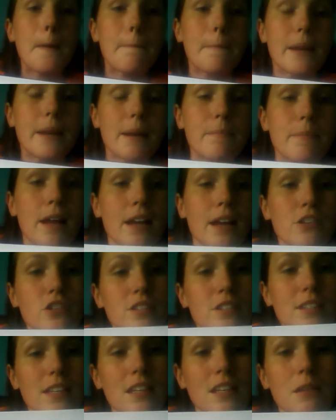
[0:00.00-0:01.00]
But I'm not
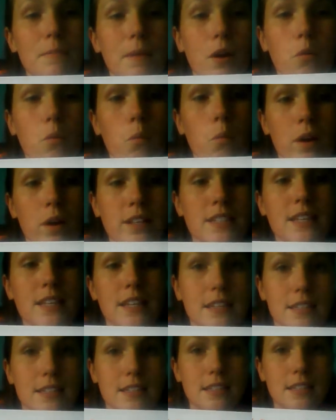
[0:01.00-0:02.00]
just thinking about what's
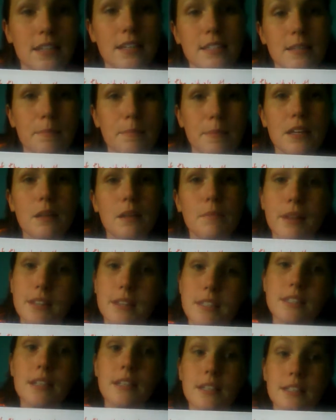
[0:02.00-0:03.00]
in the sentence, I'm thinking about the
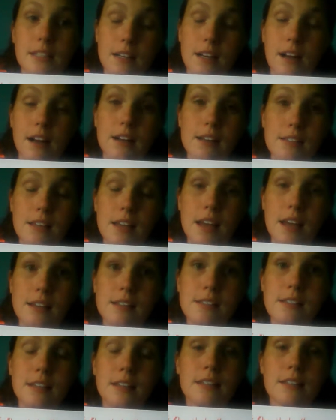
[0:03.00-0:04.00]
sentence in
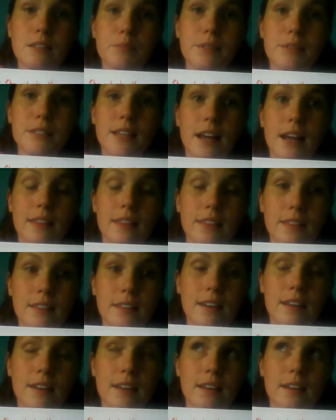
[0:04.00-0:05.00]
context. And this was that
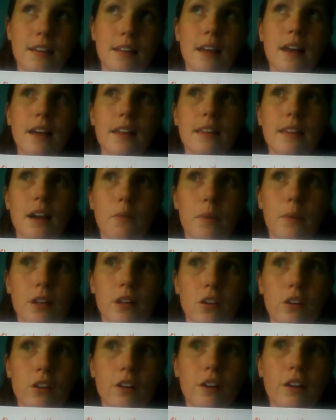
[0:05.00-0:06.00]
thing that we
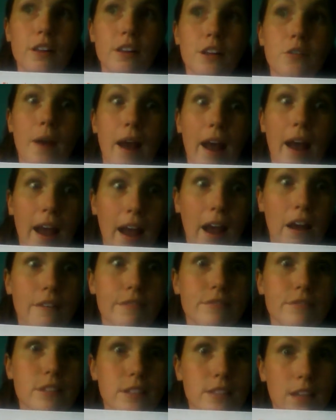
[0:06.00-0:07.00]
learned, that you have
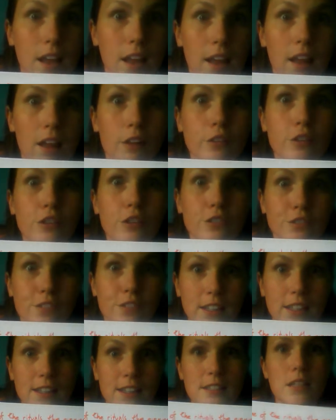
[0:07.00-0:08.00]
to tell your
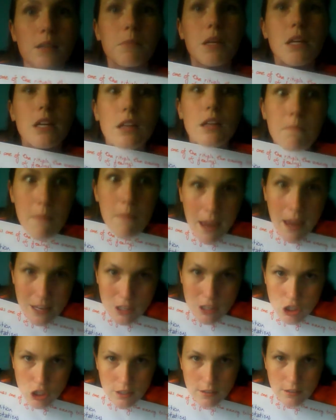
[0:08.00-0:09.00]
feelings. I mean,
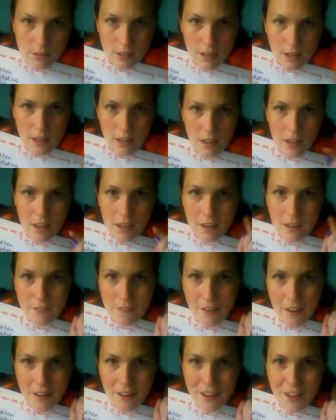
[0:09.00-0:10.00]
imagine if
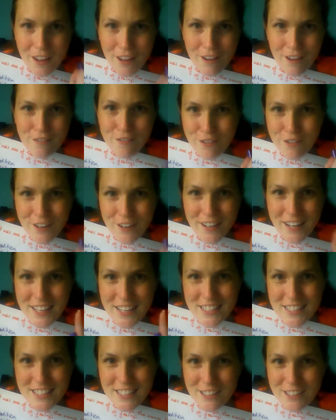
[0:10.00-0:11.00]
every night
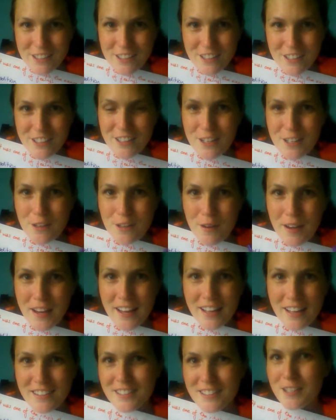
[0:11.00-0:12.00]
at dinner you
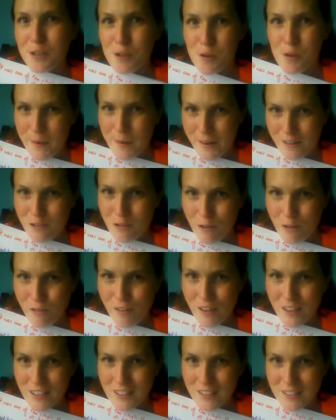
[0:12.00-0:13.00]
had to tell your parents your
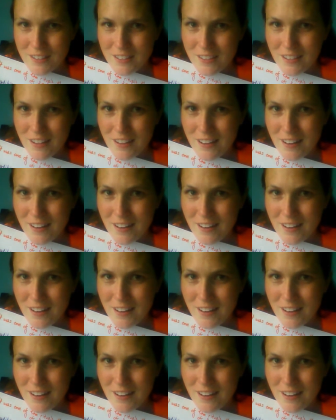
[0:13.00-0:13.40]
feelings.